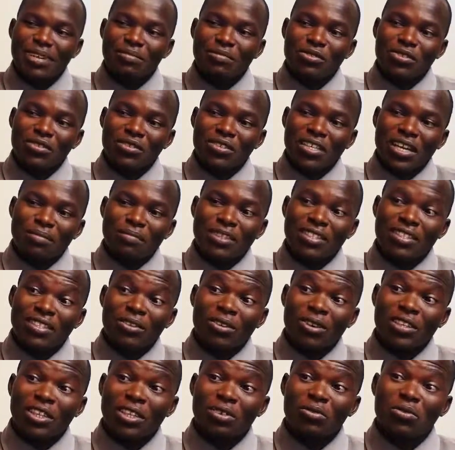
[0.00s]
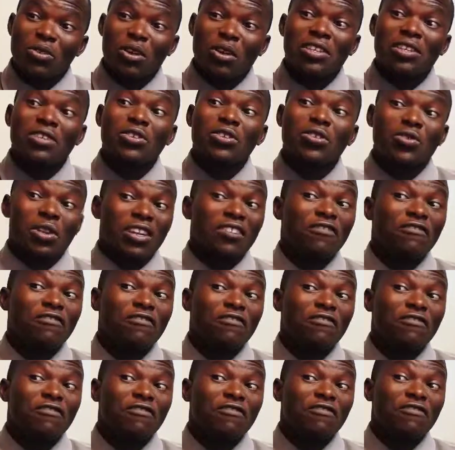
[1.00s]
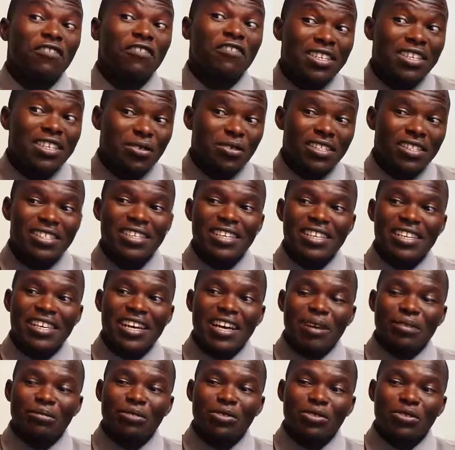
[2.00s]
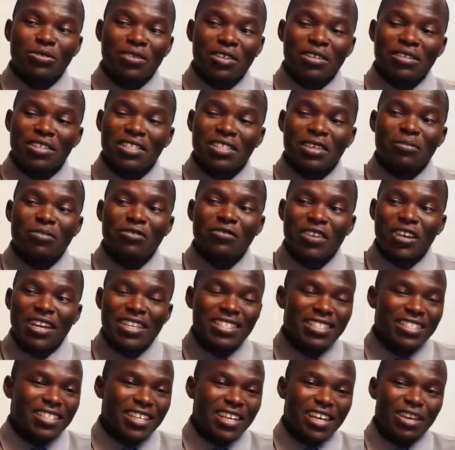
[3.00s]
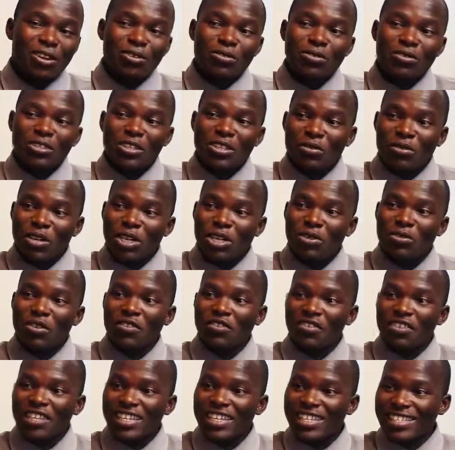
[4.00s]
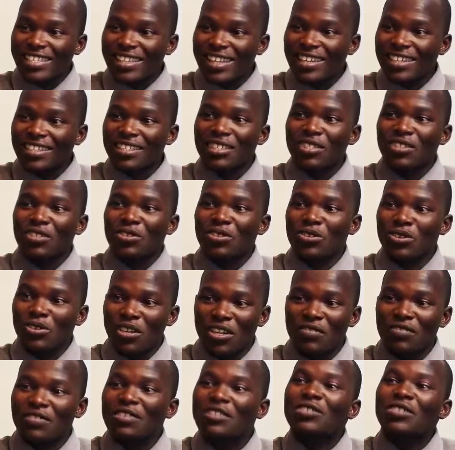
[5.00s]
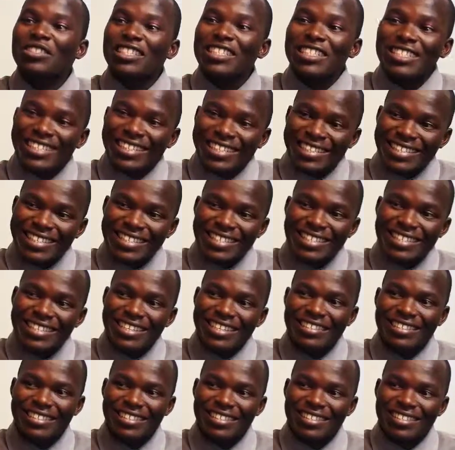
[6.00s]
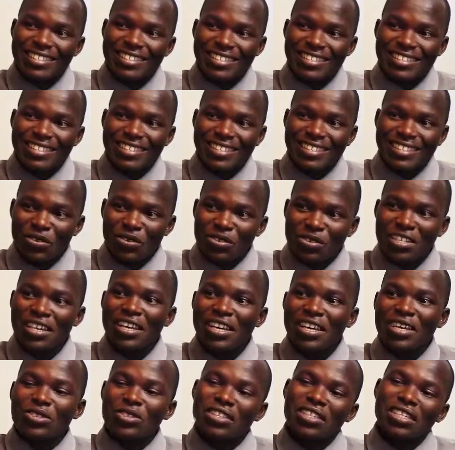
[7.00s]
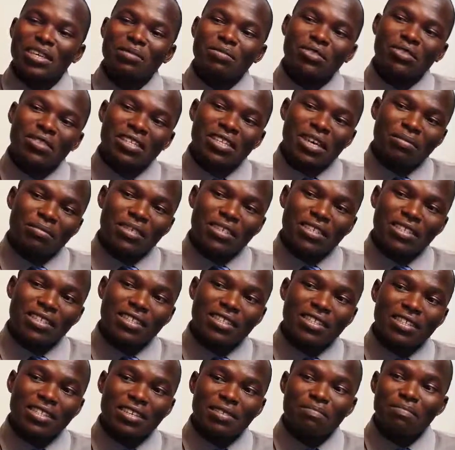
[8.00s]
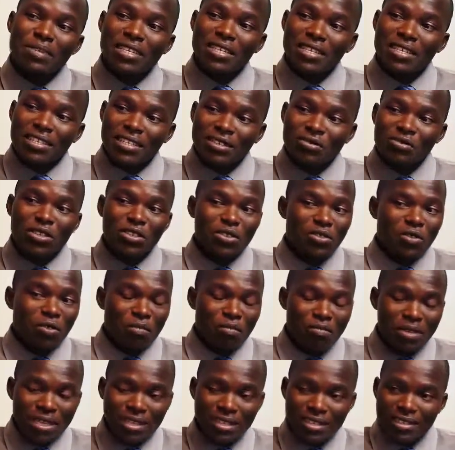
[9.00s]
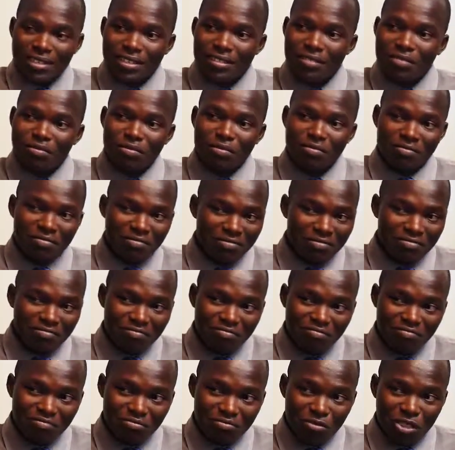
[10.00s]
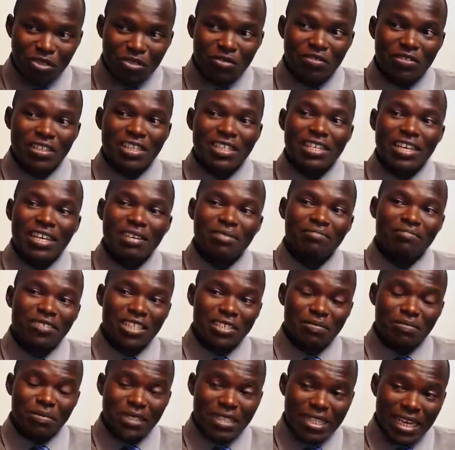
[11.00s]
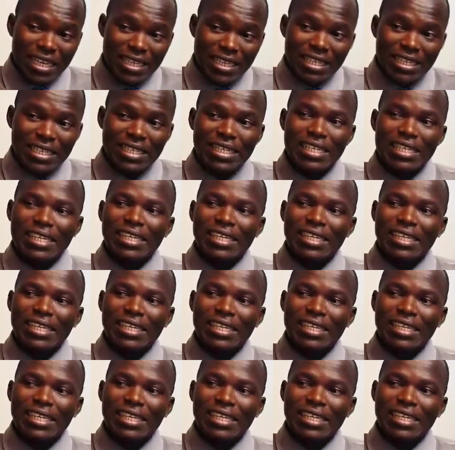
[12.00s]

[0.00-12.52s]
Type 2 diabetes is the one that we are usually familiar with. I'm sure some of us along the way we've heard that, we have insulin resistance and so forth. So type 2 diabetes, this is a person who is obese most of the time, typically,